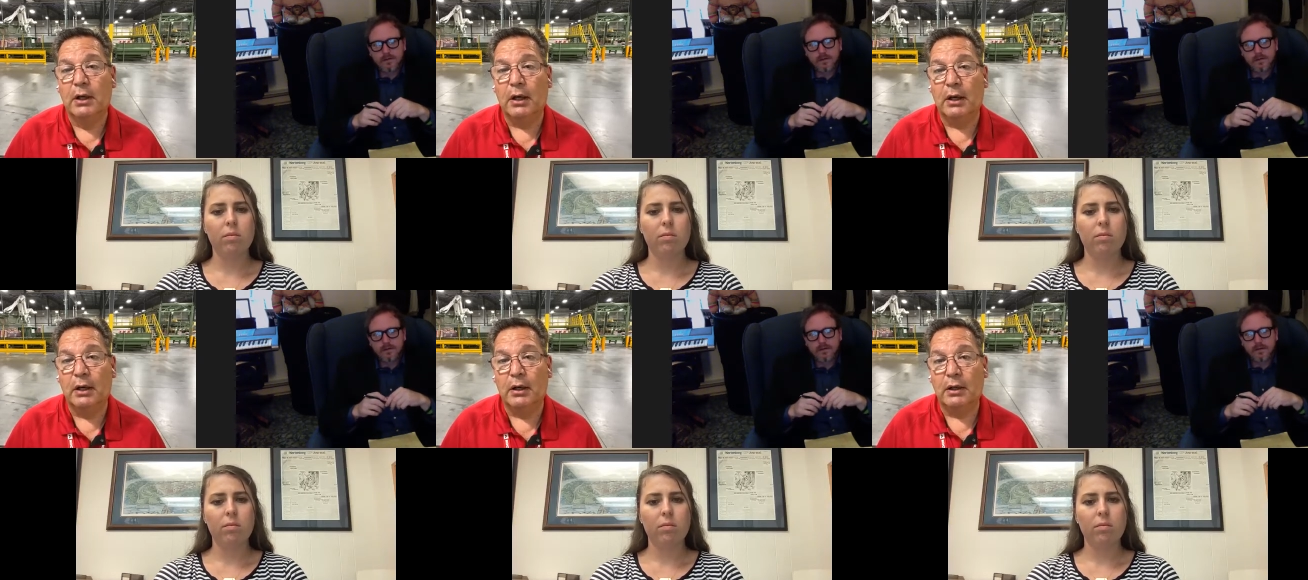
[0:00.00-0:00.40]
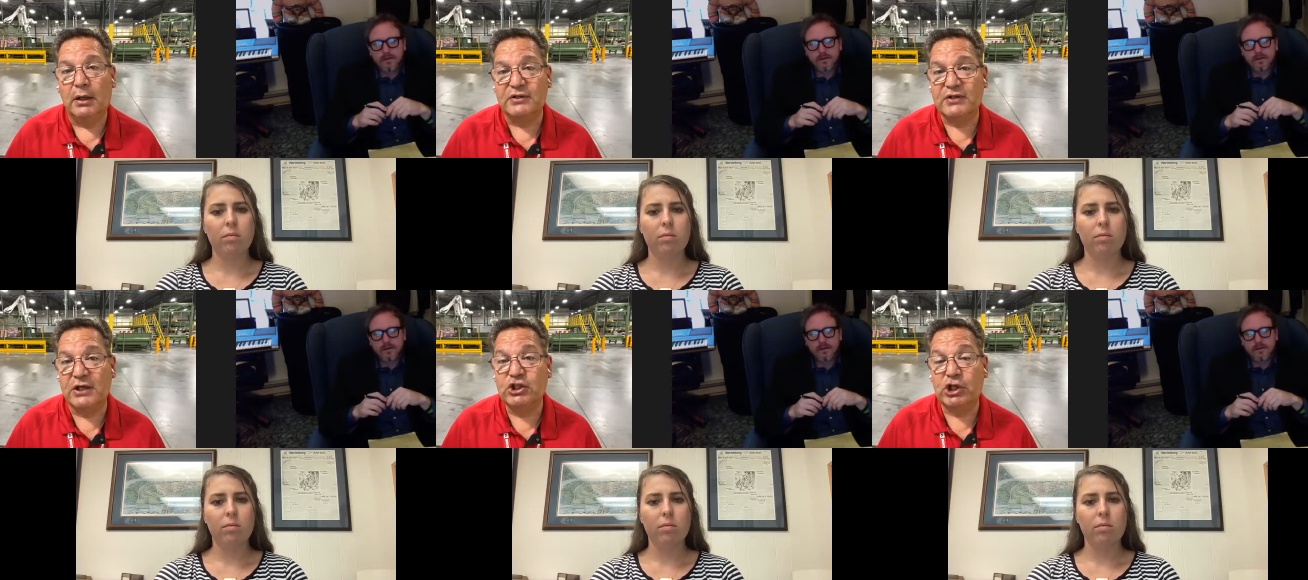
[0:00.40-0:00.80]
Speaker 1: Uh,
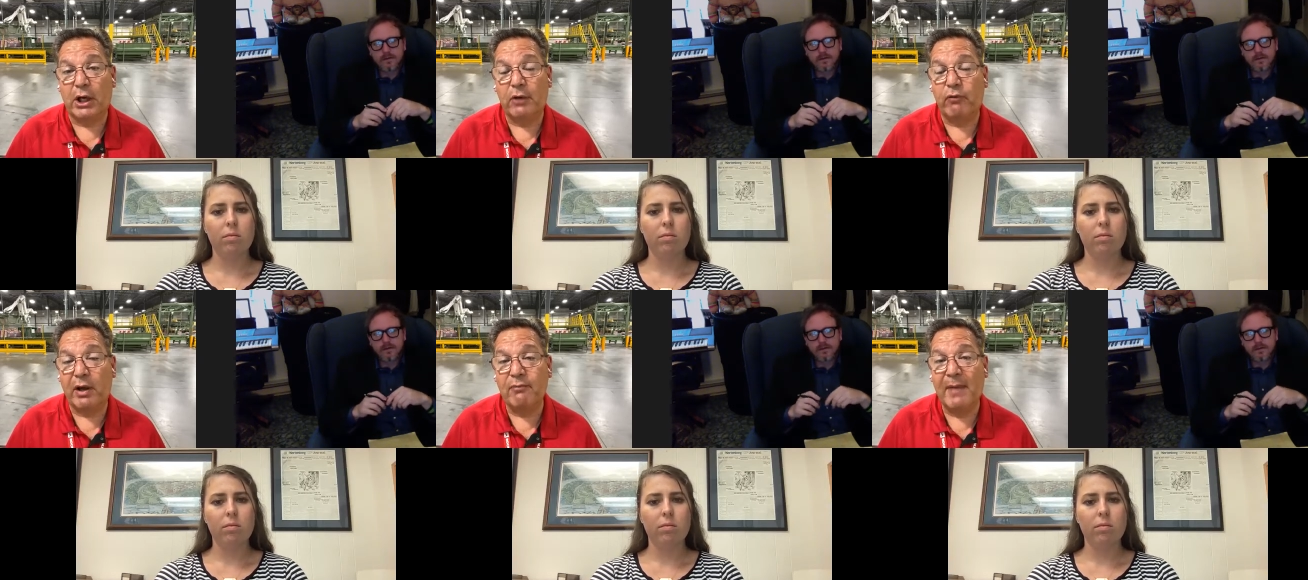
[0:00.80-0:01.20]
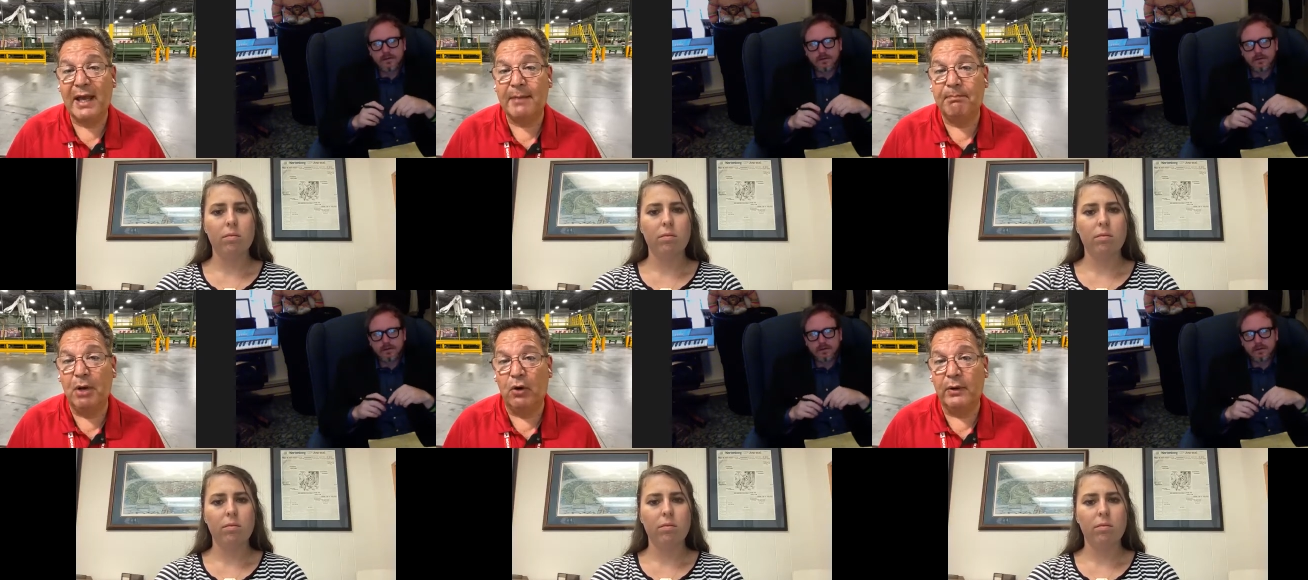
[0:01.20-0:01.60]
essentially, we
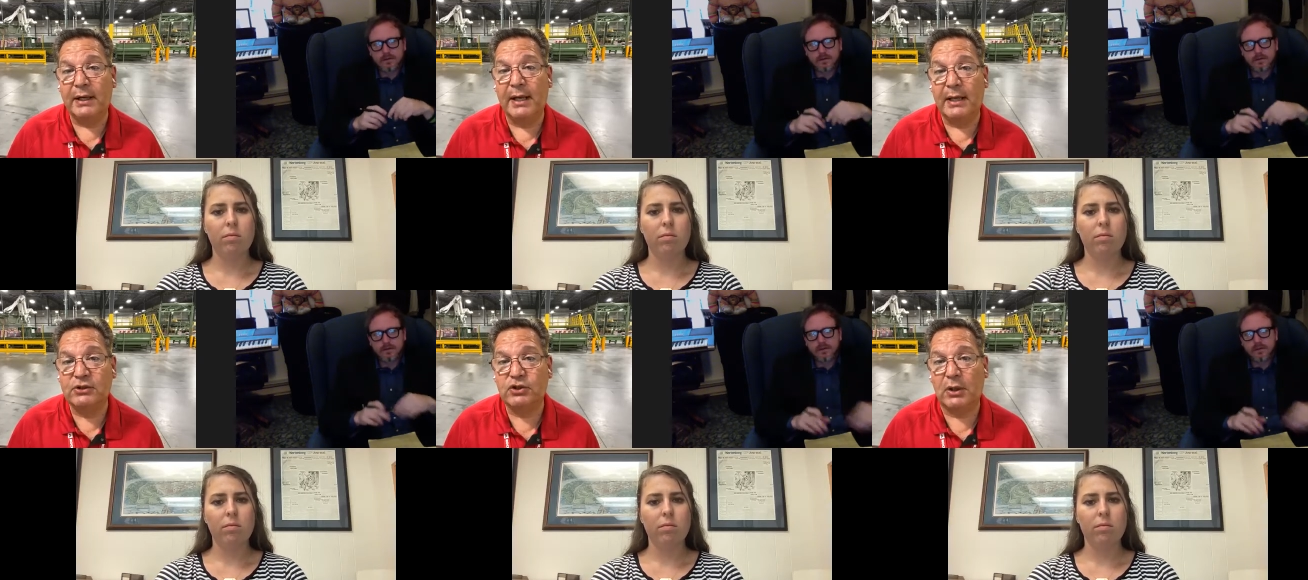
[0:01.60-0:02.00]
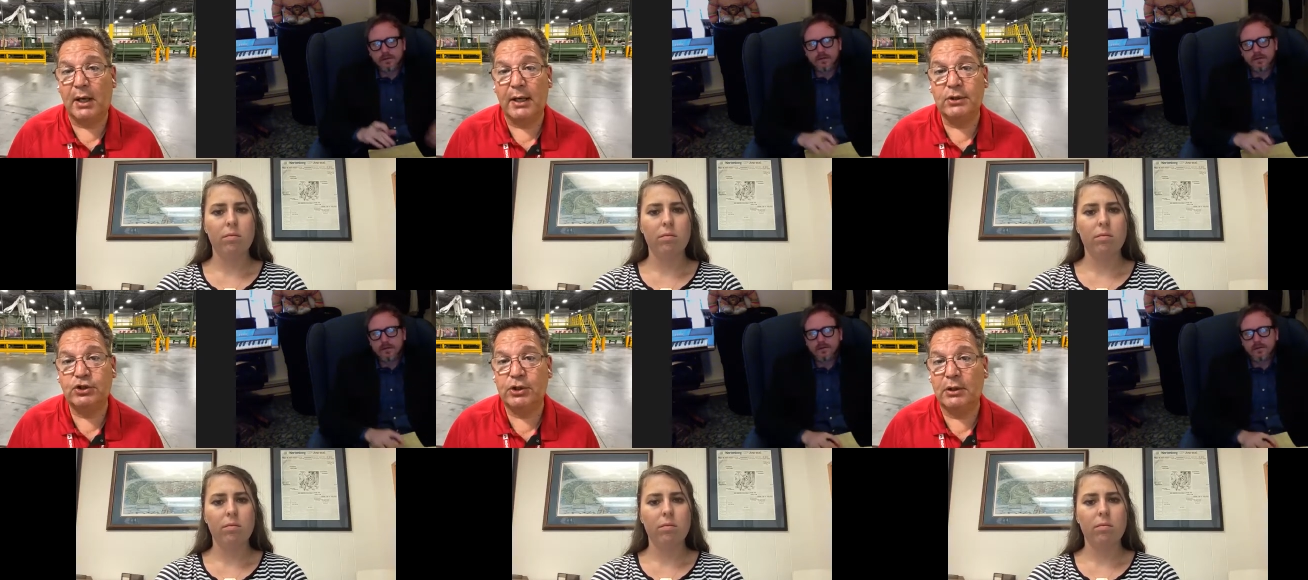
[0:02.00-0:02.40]
make building
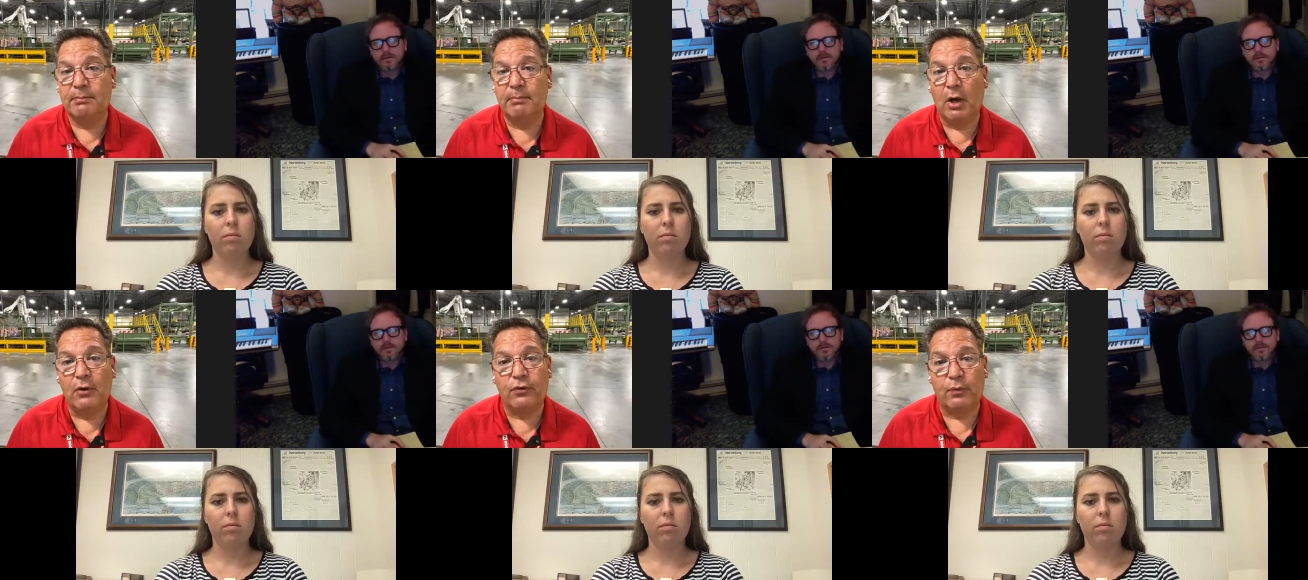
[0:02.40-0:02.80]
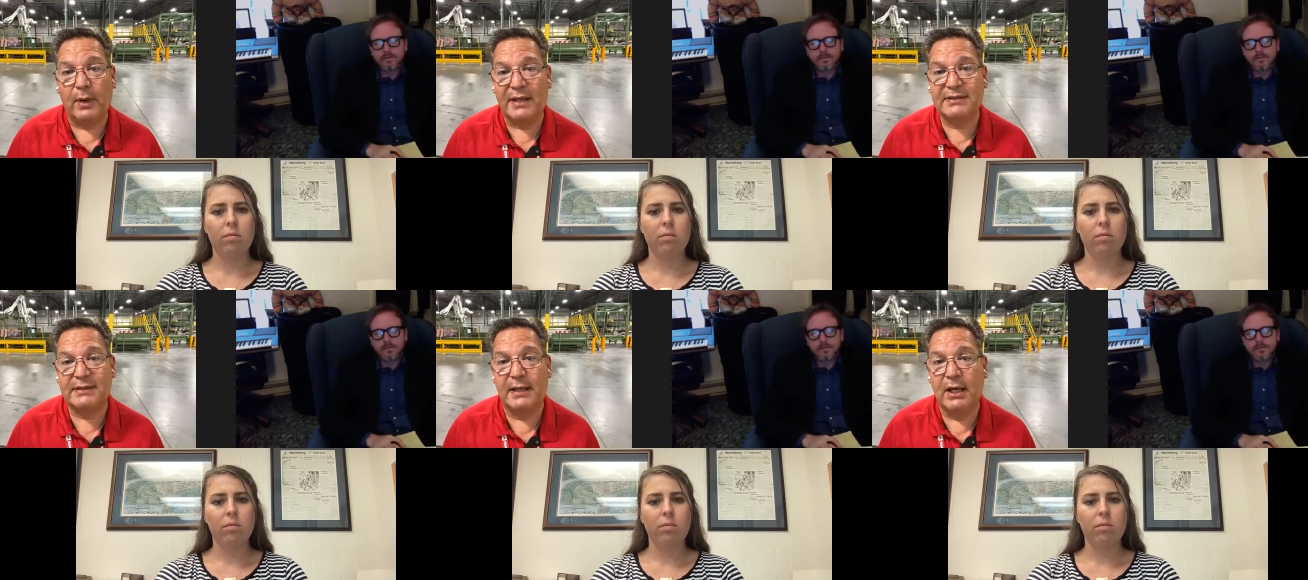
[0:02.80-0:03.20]
insulation, both
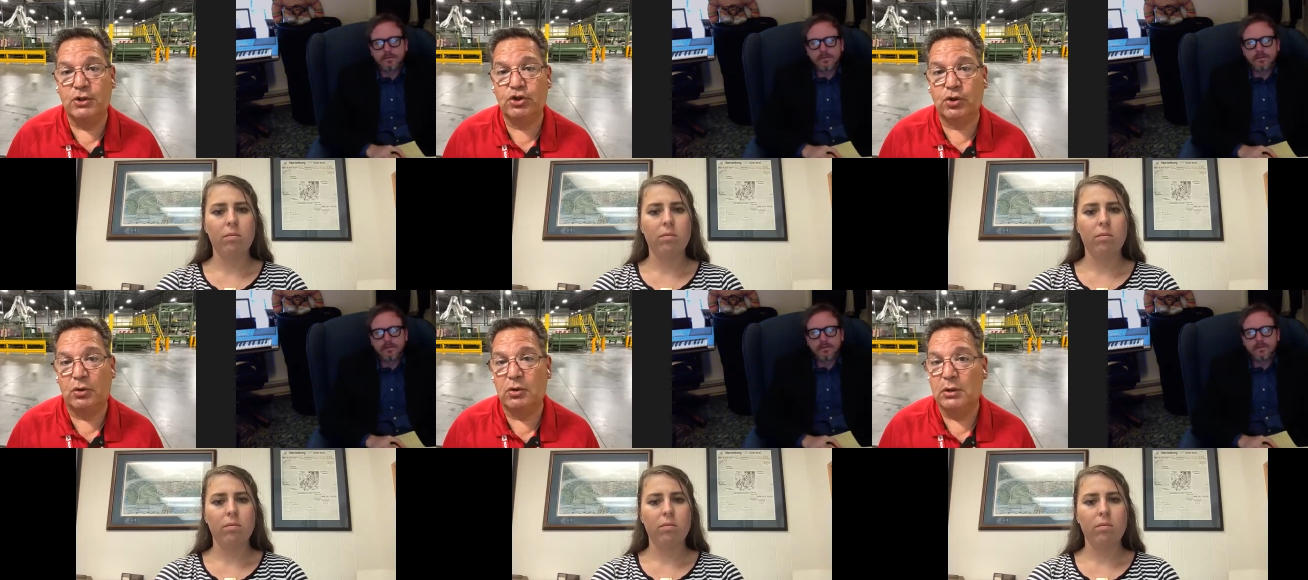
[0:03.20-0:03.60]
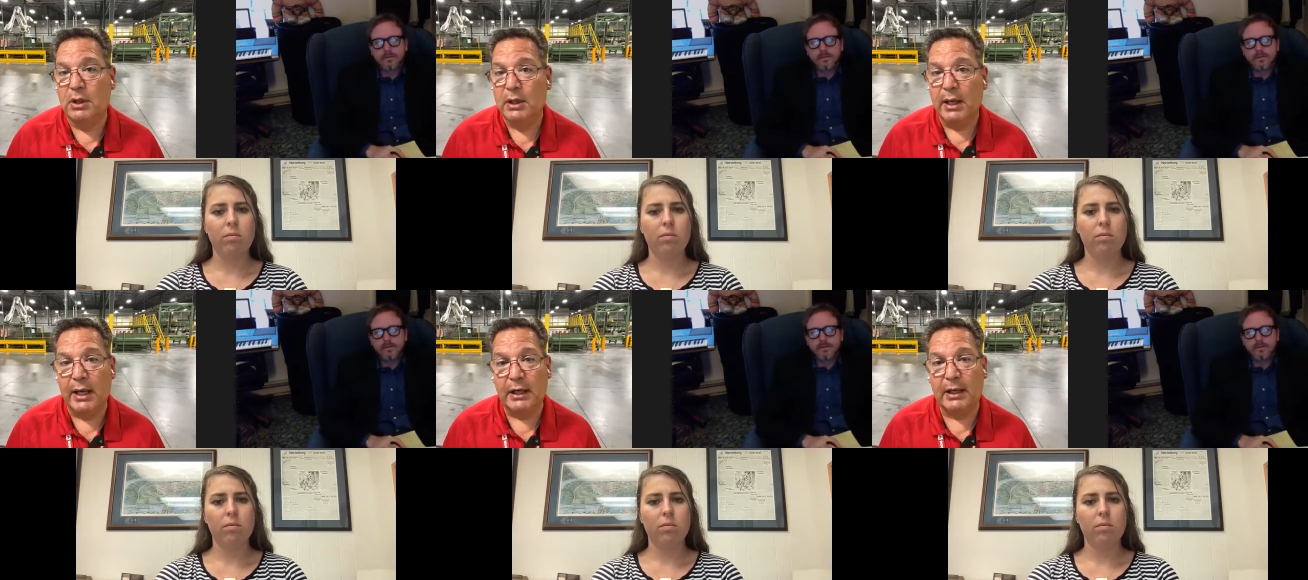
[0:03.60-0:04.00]
residential
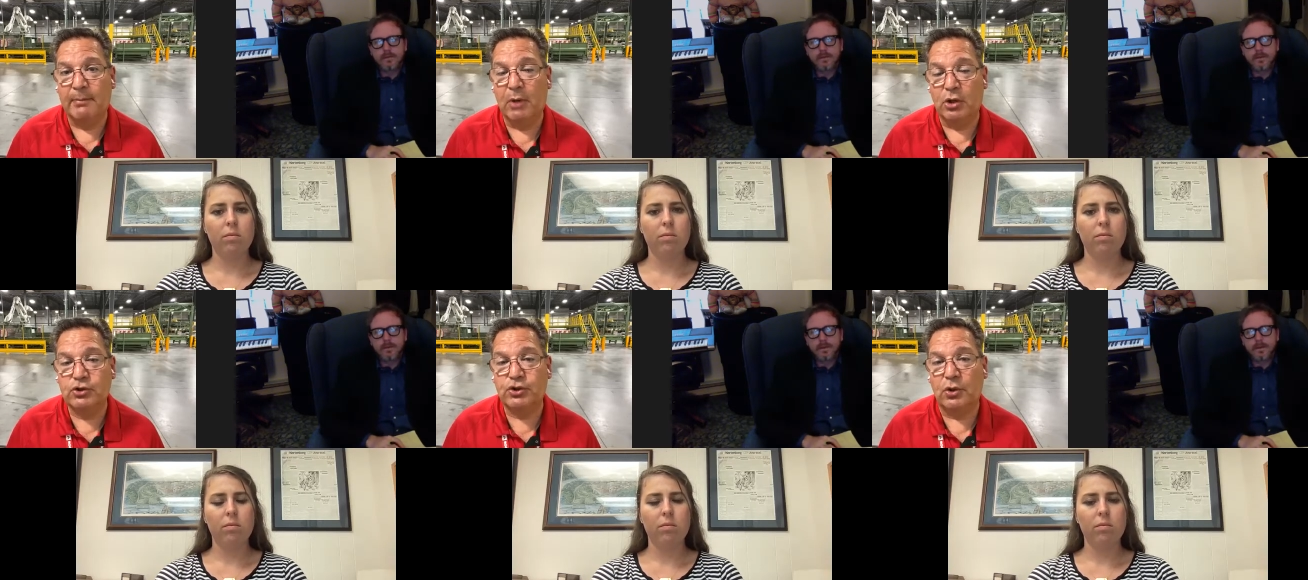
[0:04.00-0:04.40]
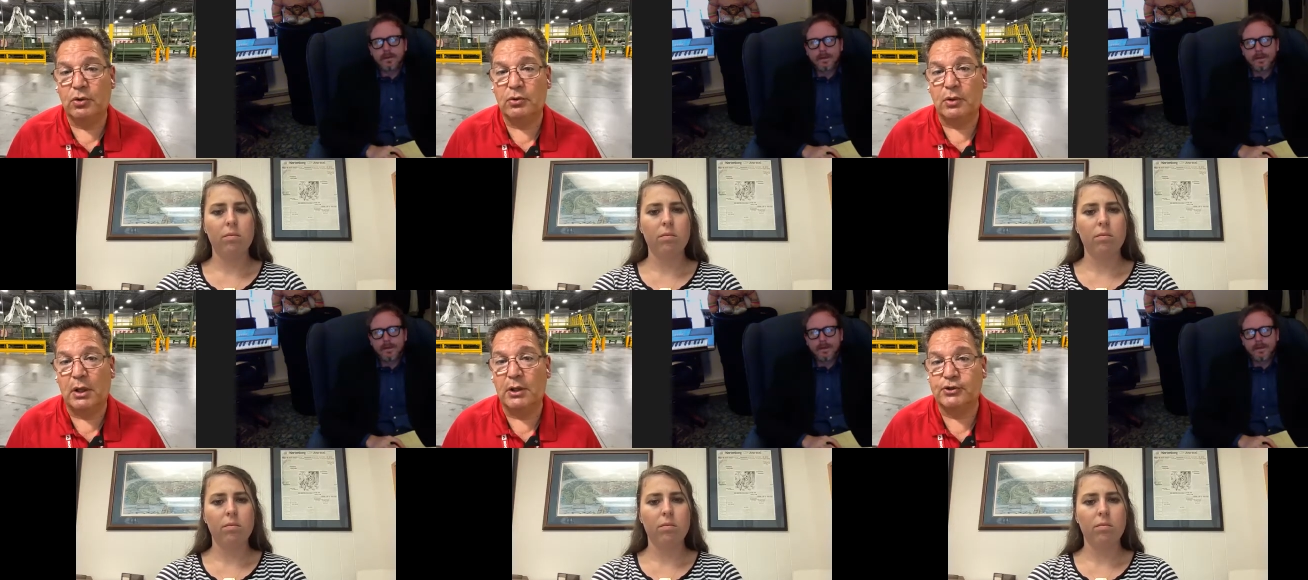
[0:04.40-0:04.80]
and
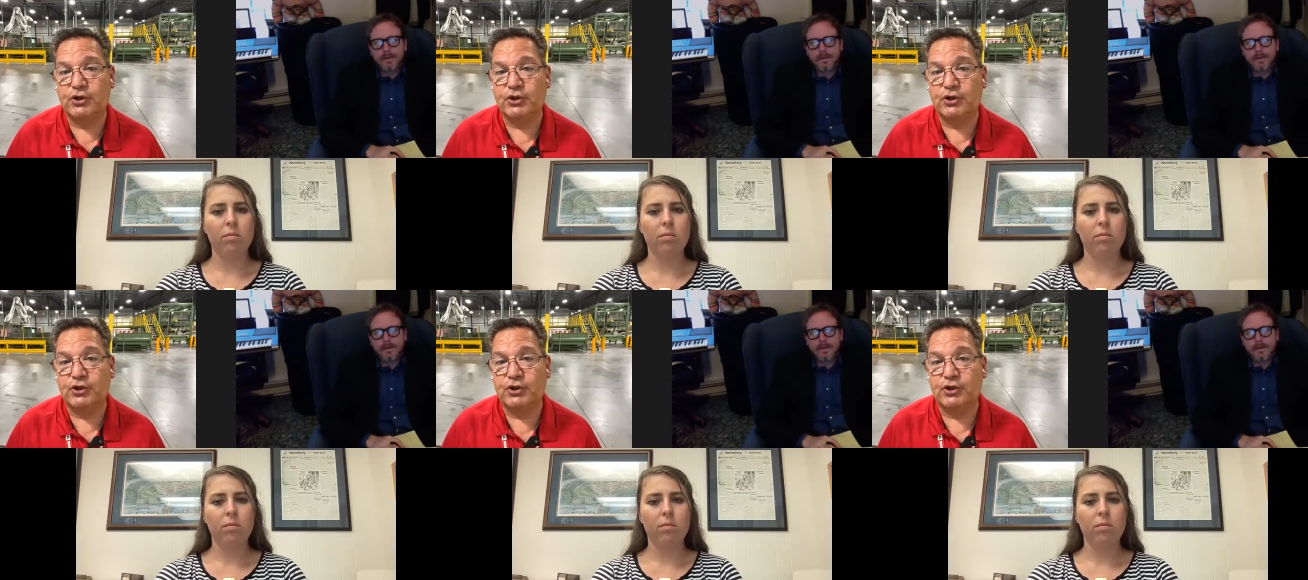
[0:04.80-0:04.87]
commercial uh,